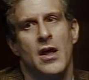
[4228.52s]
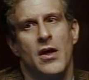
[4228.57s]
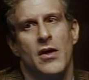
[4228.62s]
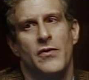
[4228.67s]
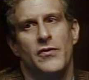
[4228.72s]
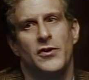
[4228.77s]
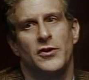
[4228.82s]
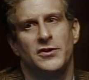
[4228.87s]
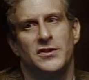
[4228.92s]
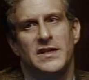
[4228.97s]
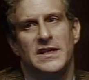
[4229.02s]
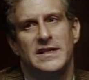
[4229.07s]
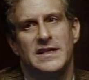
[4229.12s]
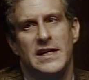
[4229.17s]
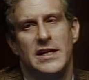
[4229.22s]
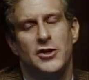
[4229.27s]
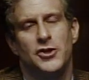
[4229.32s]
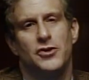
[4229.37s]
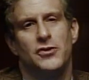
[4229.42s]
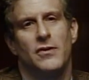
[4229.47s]
There's this
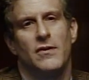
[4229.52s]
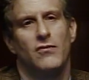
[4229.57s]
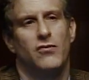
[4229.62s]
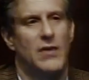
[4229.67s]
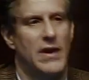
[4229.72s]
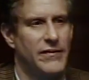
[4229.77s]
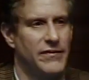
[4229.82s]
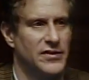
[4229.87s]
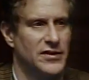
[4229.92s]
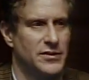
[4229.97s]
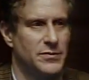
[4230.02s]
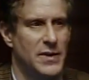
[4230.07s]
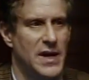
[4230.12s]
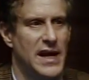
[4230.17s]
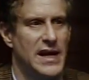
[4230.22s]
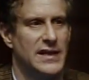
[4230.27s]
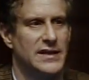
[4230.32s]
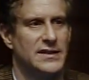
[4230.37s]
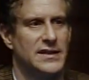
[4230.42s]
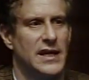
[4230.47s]
issue of reference
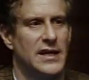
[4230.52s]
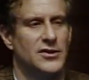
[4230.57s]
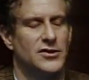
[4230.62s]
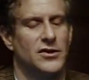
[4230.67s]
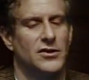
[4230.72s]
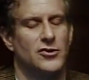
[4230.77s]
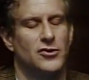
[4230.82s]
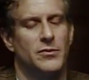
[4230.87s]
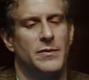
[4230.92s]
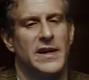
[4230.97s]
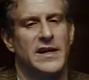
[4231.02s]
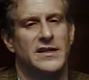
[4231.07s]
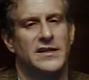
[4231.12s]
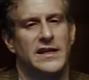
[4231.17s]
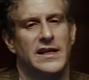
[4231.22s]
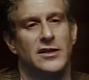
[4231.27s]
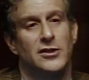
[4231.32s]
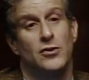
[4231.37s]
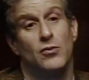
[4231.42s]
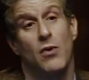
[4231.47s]
bias. That's a tremendous
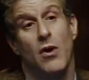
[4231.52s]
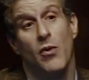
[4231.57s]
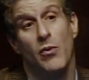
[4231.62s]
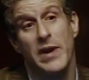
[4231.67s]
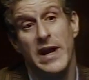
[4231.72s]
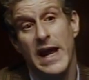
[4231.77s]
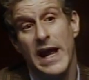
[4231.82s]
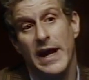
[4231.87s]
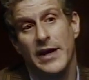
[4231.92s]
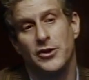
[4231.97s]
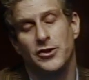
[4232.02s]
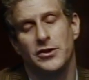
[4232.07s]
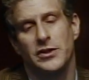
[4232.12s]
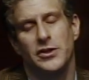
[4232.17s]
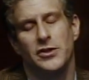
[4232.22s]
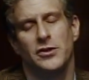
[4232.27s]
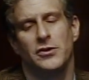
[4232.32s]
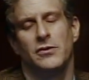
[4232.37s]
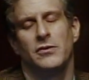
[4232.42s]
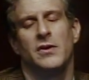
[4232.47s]
thing. And so what we actually
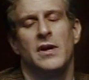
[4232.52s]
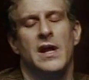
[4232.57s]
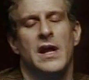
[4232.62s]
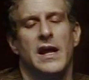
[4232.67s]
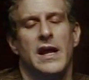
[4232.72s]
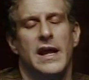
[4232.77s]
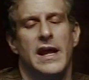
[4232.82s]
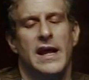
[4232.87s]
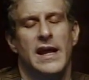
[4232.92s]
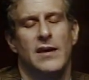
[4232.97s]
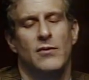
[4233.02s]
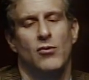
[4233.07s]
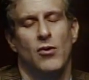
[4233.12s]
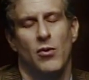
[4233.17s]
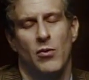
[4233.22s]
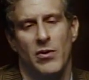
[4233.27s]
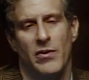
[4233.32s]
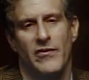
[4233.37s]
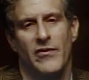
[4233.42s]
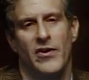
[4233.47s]
do and what
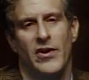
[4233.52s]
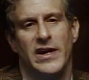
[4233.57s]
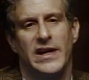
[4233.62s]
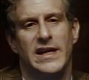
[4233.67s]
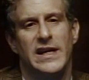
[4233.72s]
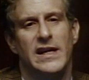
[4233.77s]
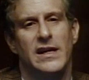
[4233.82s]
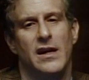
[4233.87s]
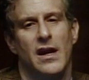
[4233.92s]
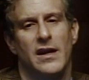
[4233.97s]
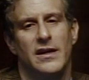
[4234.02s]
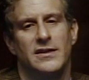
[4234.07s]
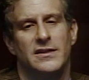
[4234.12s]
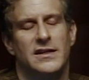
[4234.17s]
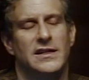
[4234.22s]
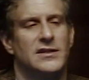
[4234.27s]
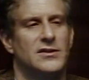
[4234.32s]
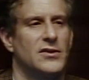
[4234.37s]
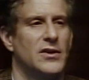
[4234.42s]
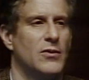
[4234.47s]
we're very keen on is
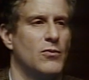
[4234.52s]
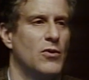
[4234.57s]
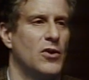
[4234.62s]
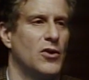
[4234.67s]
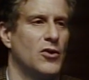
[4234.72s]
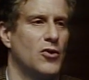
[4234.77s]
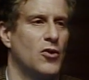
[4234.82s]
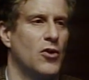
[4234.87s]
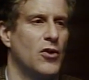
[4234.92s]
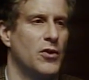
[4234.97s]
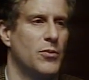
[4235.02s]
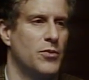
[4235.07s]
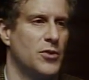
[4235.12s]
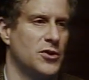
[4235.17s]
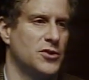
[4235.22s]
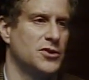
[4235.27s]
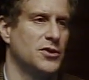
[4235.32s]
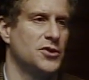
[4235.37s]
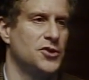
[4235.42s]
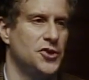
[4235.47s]
this thing we'll call the
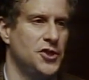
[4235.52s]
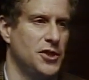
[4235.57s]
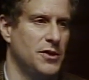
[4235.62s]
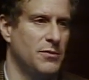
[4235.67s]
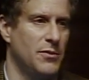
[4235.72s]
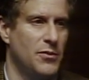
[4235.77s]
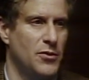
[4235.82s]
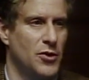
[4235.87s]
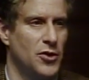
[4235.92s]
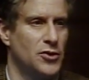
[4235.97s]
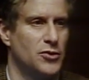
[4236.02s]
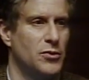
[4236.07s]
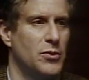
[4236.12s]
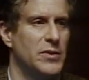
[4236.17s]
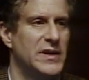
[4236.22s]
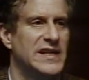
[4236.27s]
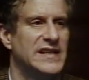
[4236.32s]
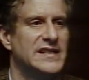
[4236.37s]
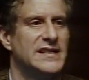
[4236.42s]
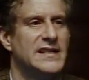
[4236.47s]
personal genome approach, where
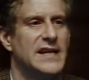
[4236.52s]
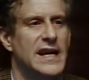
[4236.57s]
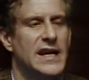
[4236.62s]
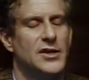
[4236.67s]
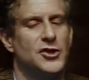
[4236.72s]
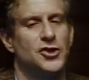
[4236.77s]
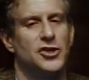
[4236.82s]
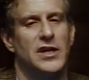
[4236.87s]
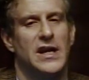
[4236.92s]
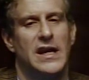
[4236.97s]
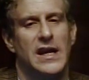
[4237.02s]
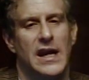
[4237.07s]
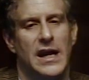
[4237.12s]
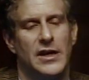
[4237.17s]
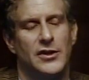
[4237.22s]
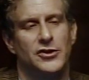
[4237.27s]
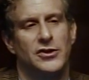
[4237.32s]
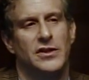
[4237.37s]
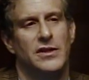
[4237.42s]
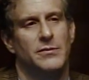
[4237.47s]
we instantiate
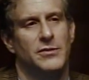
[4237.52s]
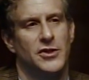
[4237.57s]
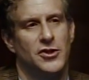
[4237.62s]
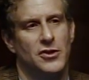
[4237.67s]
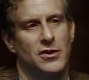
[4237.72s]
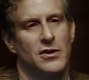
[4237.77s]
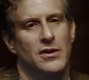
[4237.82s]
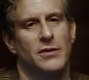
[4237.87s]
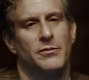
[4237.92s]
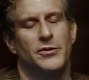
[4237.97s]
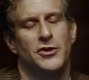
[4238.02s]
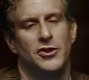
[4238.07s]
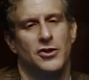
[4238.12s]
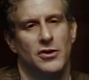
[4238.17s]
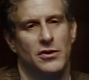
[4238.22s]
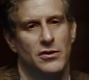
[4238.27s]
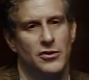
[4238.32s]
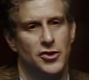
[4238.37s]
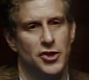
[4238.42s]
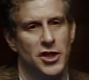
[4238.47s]
actually the maternal and
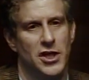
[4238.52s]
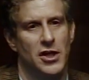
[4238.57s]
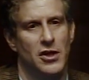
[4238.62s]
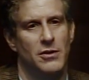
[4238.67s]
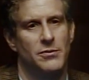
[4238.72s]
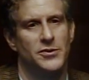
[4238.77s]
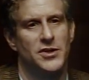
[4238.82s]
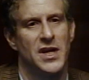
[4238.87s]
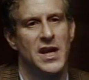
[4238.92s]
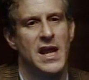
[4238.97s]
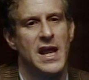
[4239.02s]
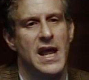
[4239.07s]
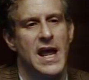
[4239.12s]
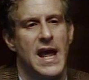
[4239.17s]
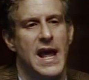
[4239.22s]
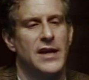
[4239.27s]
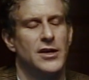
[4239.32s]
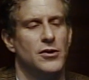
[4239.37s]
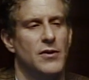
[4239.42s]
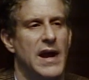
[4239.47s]
paternal genomes,
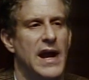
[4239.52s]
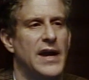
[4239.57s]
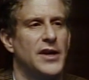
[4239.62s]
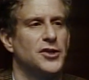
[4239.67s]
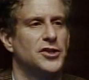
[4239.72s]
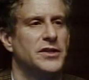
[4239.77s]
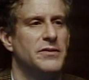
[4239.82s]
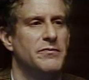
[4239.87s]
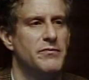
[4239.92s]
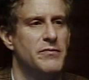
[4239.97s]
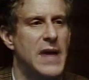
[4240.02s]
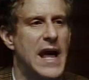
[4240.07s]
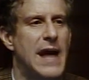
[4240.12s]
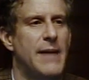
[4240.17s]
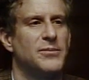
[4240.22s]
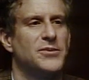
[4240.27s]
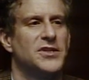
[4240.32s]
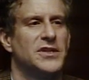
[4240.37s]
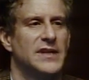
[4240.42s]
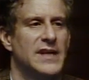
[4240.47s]
and you actually
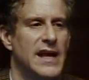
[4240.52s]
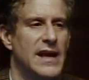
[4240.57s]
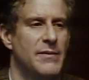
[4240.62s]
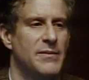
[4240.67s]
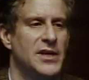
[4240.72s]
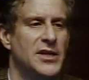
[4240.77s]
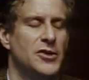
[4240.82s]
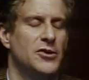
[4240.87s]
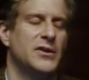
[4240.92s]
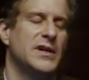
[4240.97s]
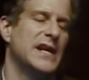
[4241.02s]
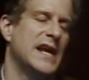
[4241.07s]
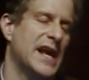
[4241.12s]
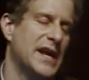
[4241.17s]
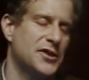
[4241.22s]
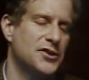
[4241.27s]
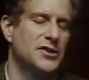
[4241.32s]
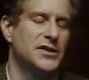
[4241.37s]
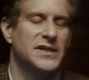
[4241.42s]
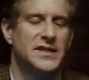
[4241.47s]
map to them. And you can
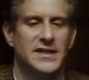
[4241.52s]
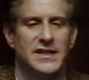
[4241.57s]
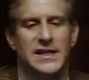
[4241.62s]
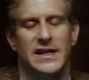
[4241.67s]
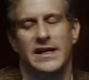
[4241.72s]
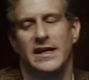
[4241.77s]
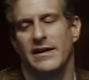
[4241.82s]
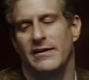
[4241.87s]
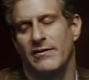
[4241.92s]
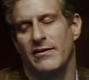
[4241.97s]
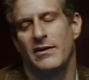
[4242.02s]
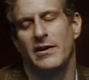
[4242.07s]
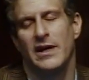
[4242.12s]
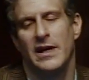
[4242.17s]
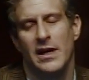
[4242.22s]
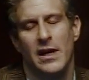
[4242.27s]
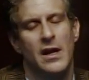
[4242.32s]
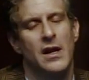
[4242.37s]
actually see in a very